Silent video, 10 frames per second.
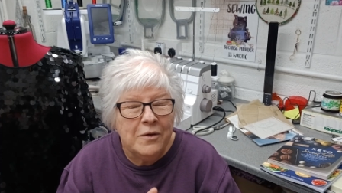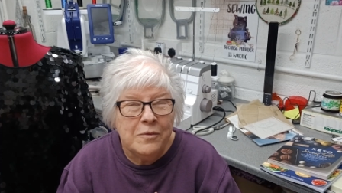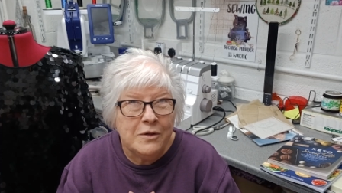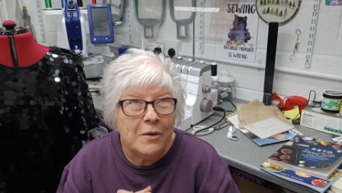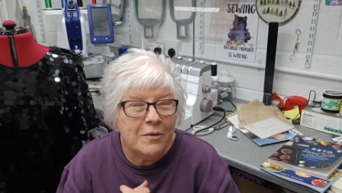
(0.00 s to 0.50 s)

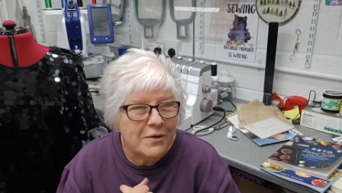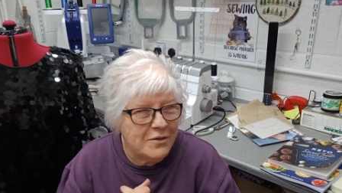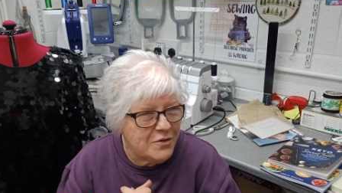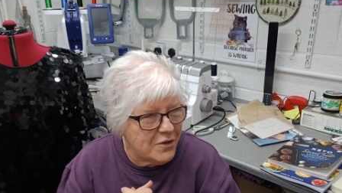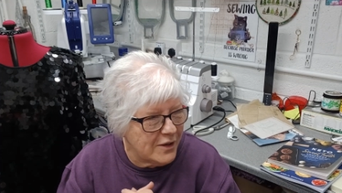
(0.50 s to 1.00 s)
Which I'm going to
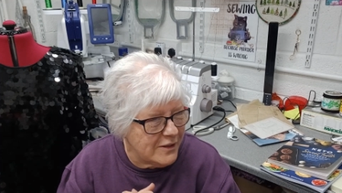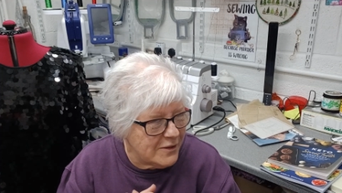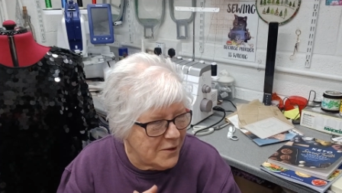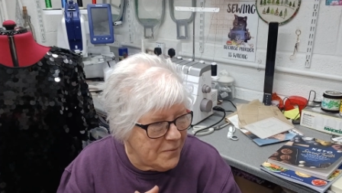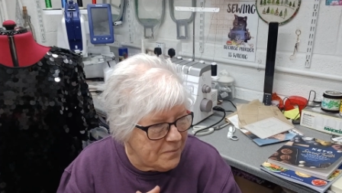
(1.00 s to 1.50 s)
try
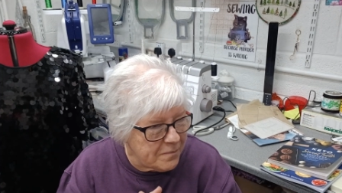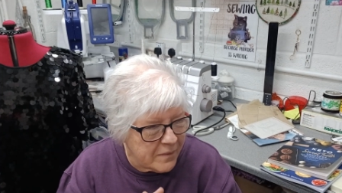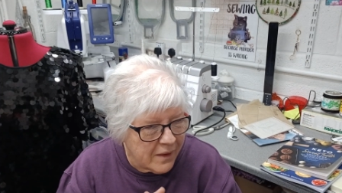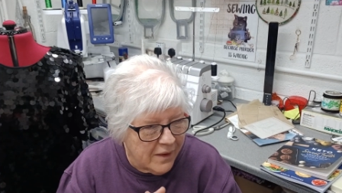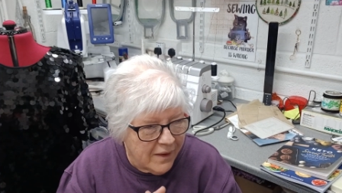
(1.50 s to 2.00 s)
to.
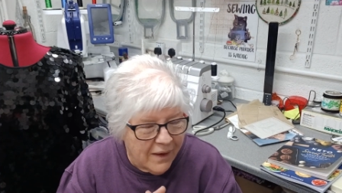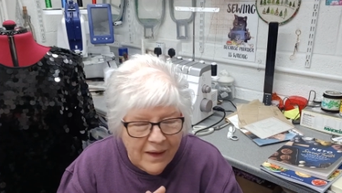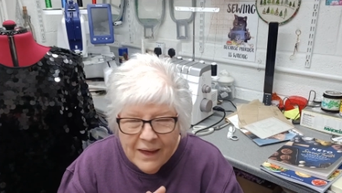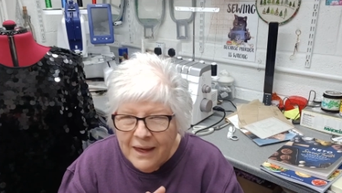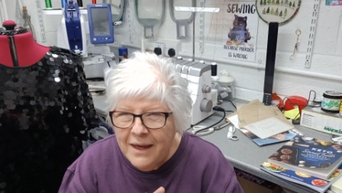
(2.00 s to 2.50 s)

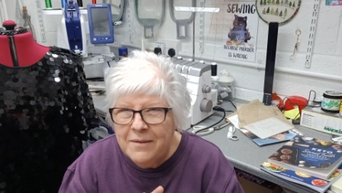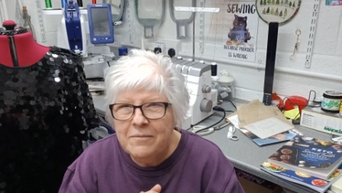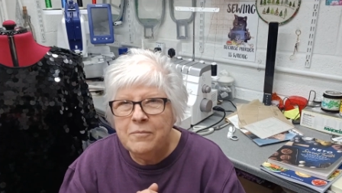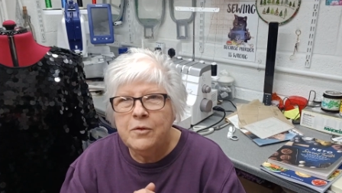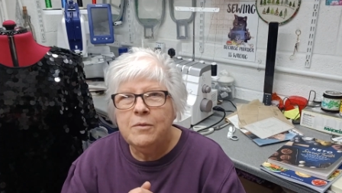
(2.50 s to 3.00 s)

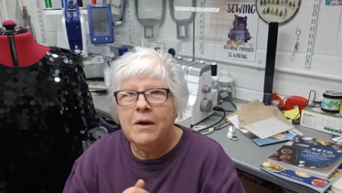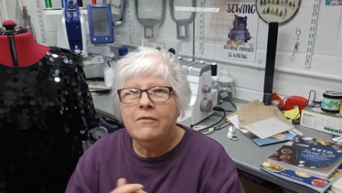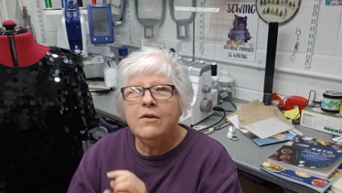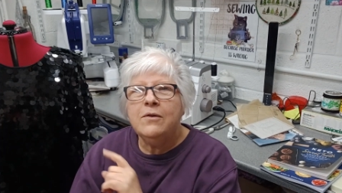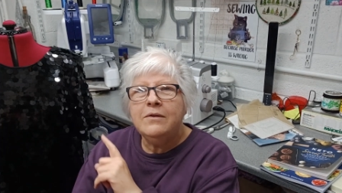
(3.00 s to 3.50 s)
But you might
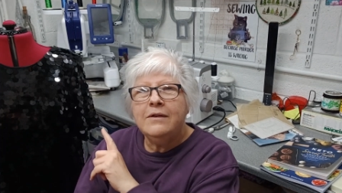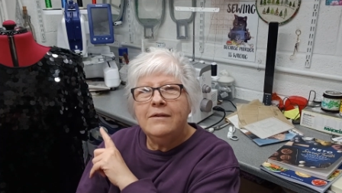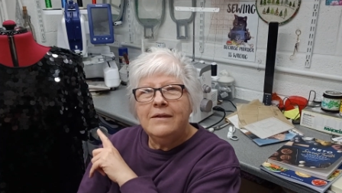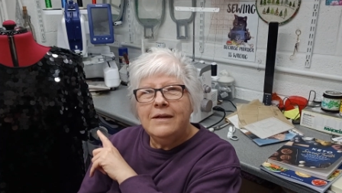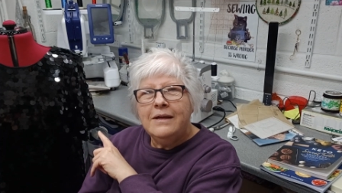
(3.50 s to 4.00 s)
have
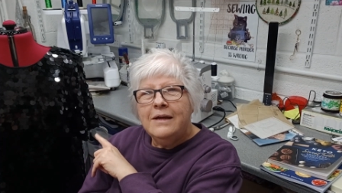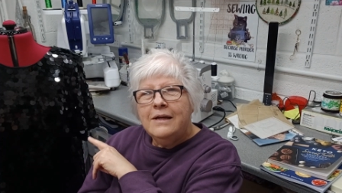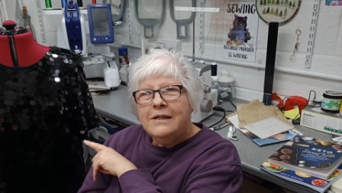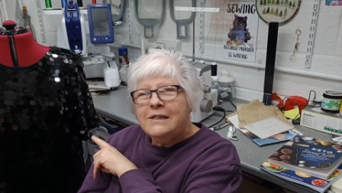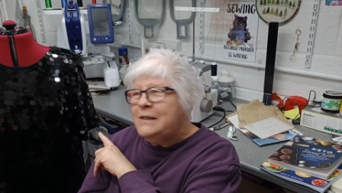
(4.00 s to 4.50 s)
noticed the
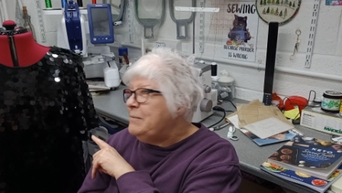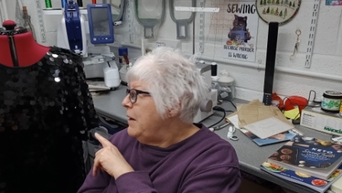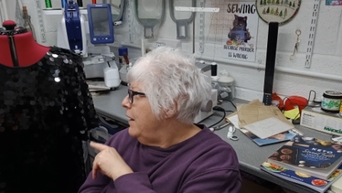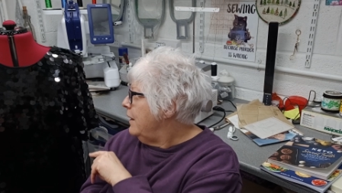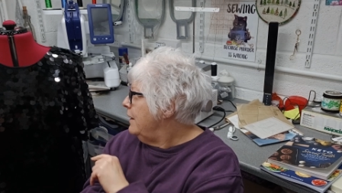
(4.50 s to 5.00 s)

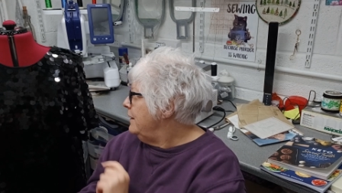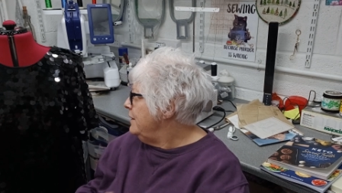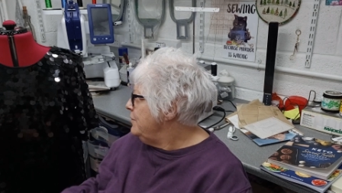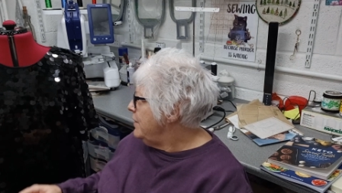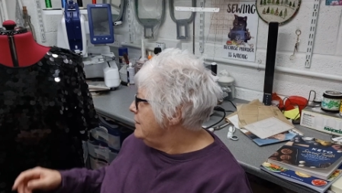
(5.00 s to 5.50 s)
sparkly
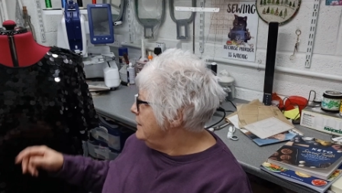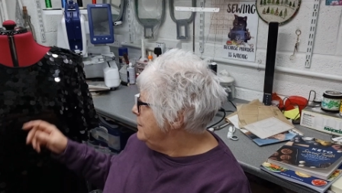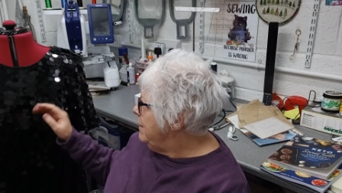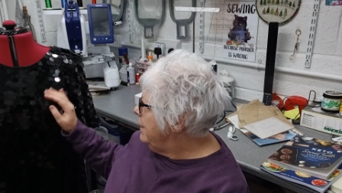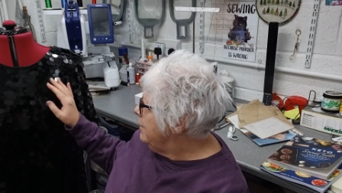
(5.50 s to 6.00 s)
dress in the
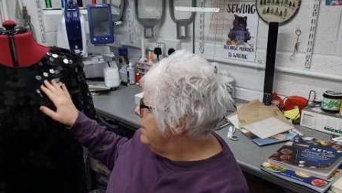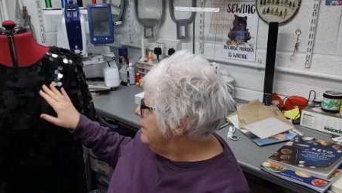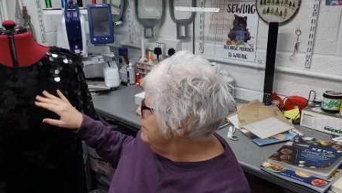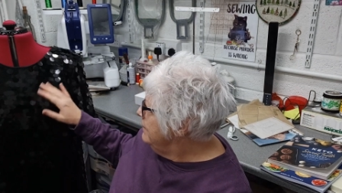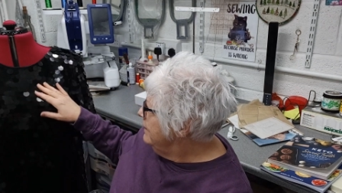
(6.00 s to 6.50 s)

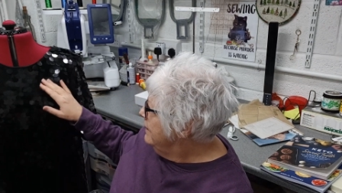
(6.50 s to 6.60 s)
background.